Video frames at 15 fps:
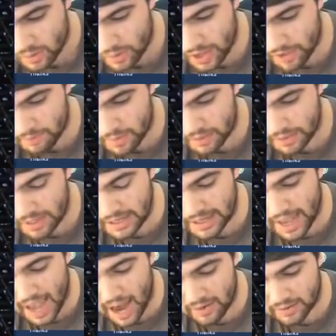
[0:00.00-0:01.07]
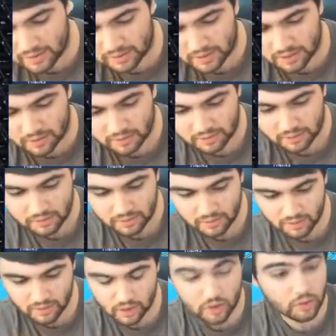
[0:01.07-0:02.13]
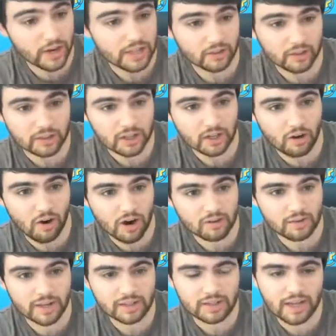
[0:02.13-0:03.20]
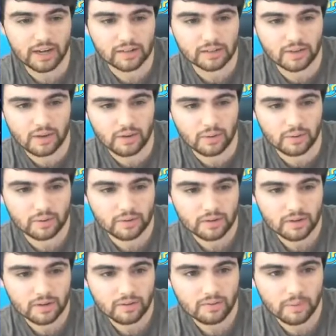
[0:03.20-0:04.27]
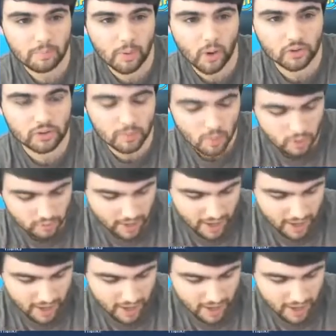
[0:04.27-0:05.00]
we have Malik Harrison. There's a great looking card right there too. The Baltimore